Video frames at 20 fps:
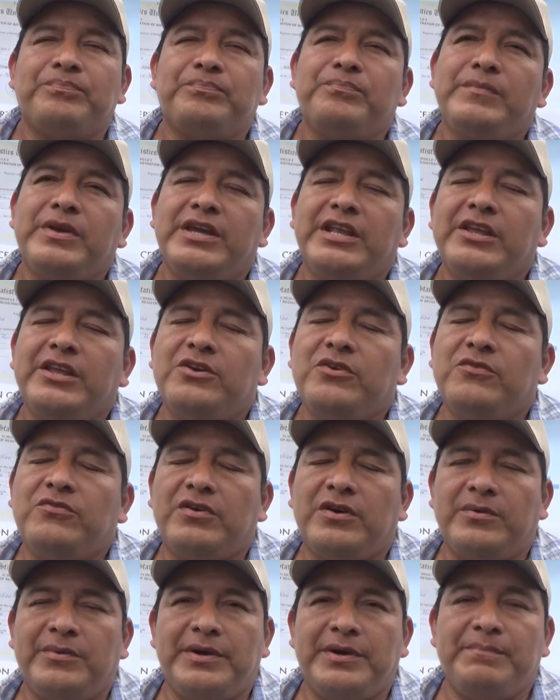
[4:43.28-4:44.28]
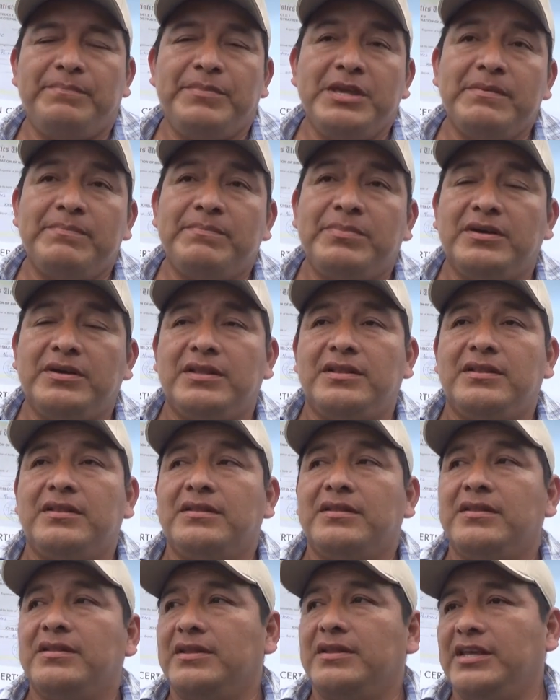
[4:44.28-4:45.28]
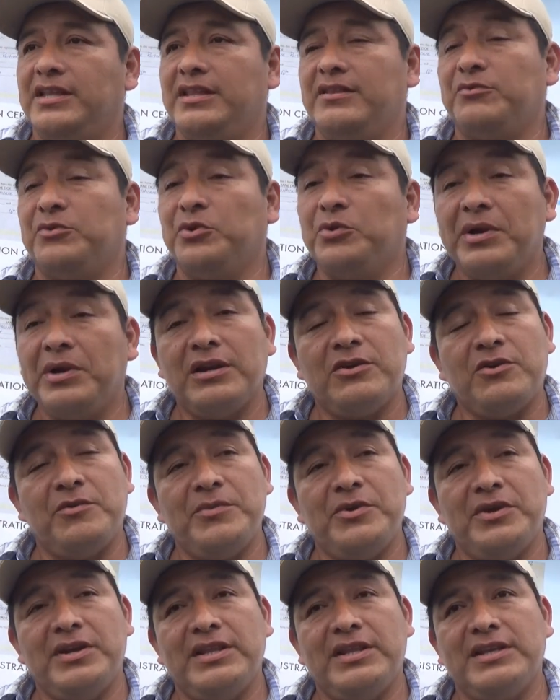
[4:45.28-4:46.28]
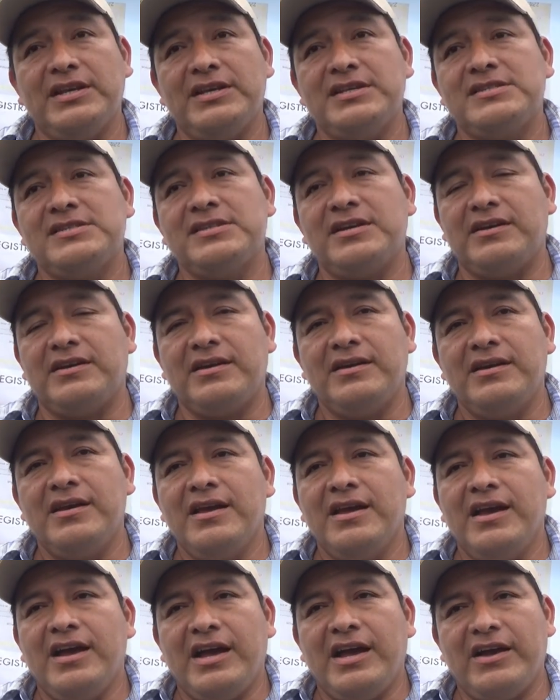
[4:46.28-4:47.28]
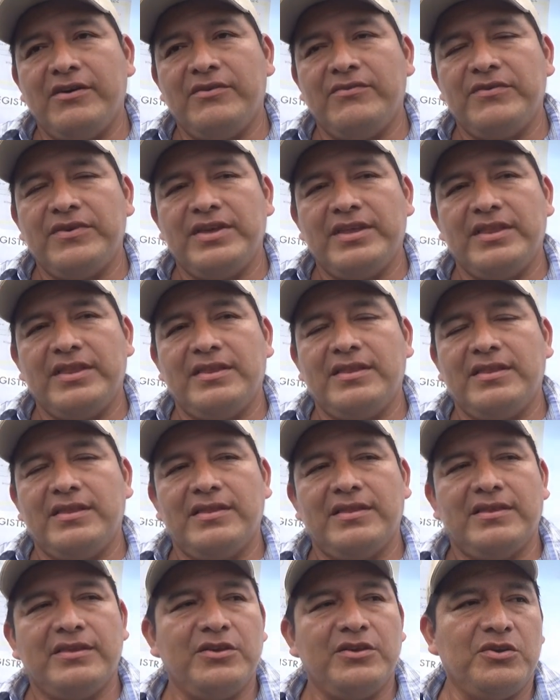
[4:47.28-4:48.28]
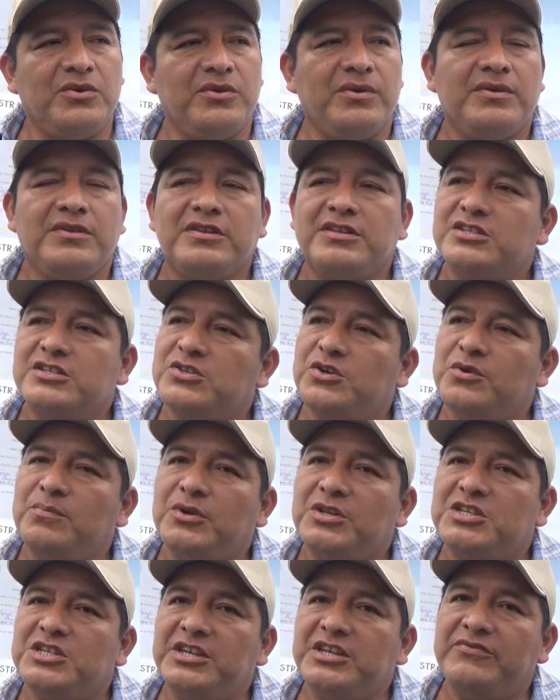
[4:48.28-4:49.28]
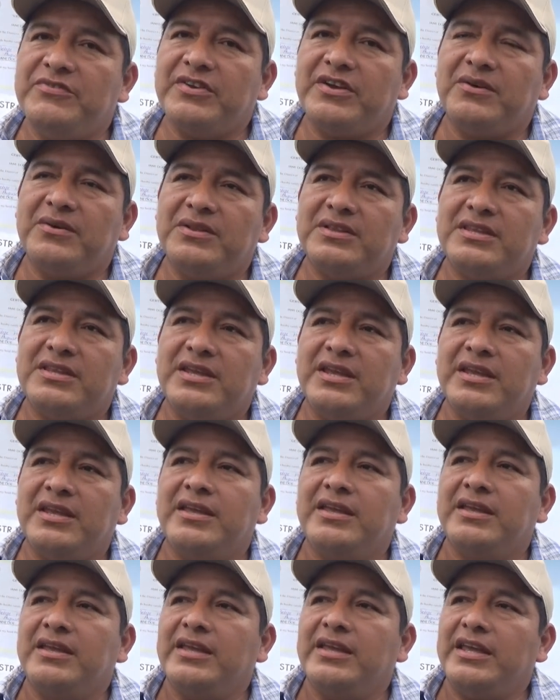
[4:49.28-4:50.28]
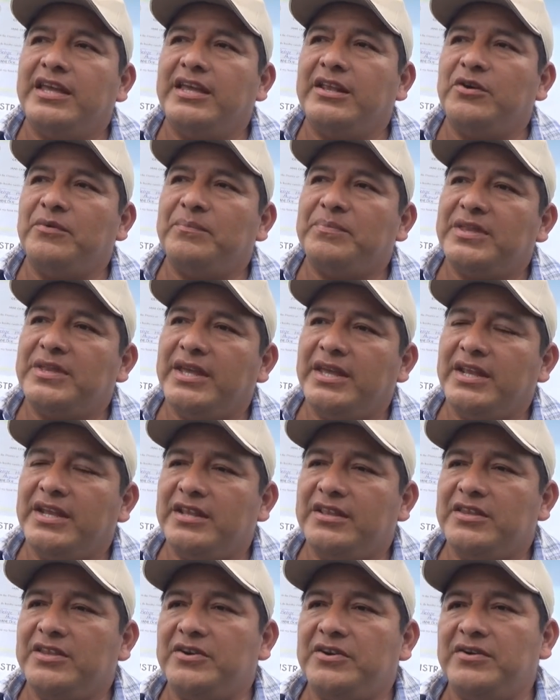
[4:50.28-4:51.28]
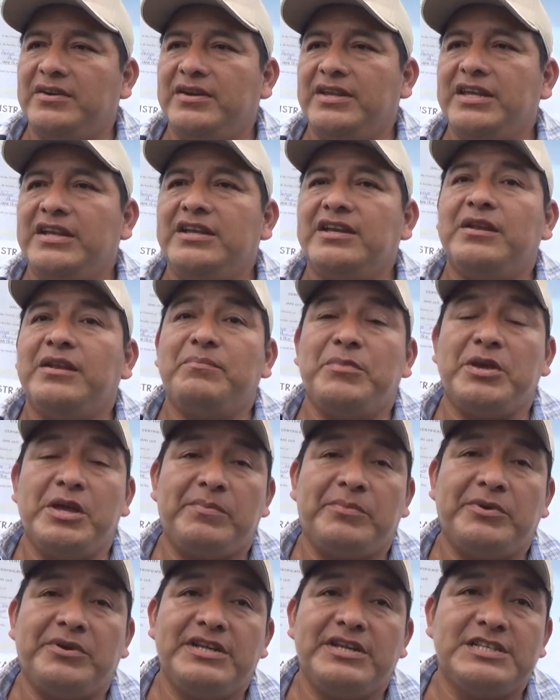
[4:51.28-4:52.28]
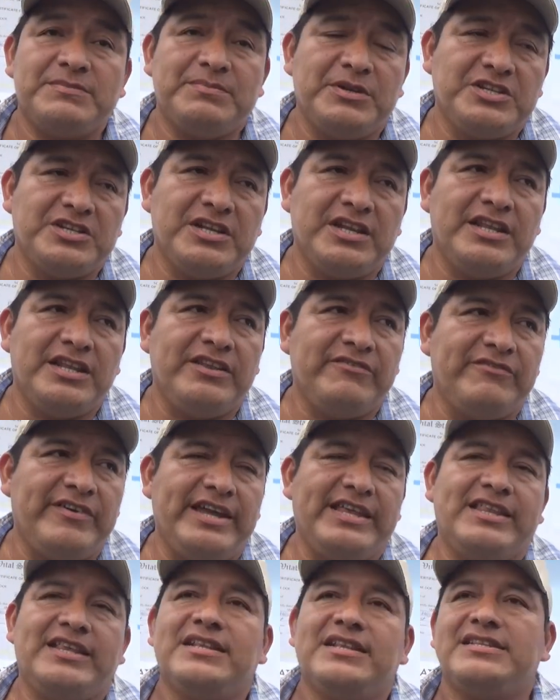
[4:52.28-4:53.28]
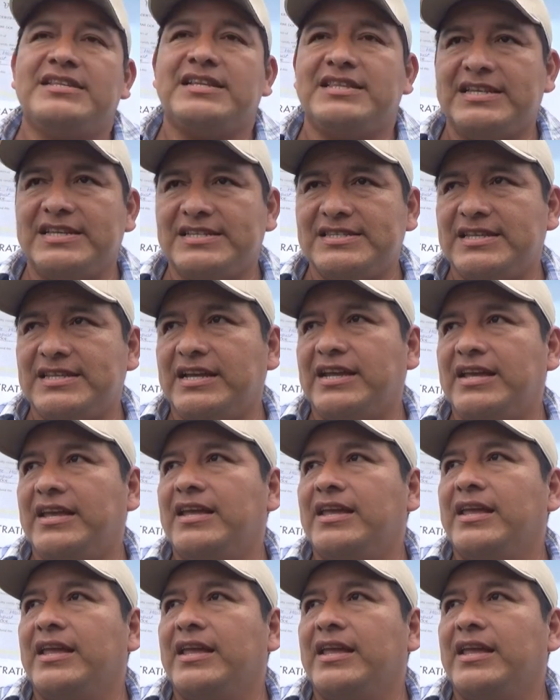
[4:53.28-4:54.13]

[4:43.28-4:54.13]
Many of our people in rural communities have been, you know, so much difficulty in obtaining their legal paper, especially the vital statistic